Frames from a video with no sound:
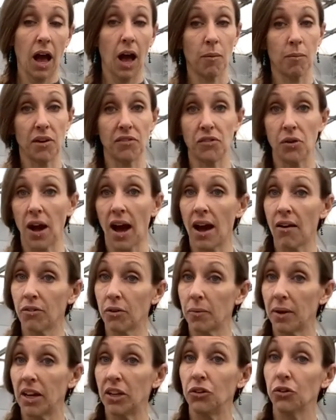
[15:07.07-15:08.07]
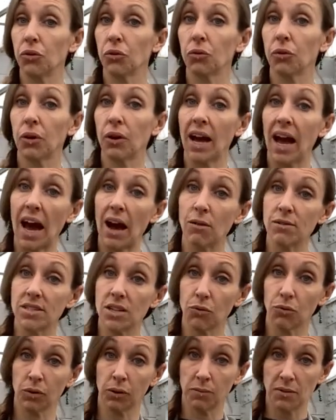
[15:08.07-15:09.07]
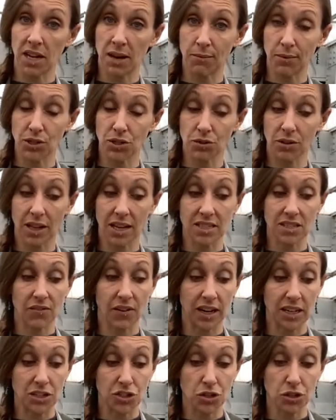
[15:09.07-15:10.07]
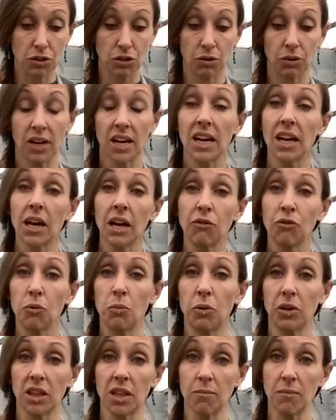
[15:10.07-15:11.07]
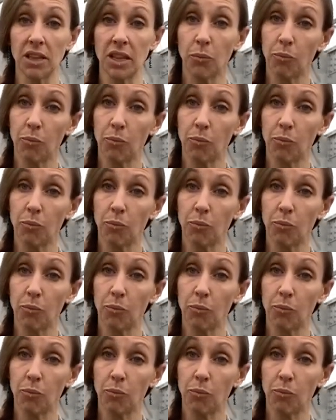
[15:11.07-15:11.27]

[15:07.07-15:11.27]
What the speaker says: If you have them in your house at room temperature, that's fine too. If you put them in the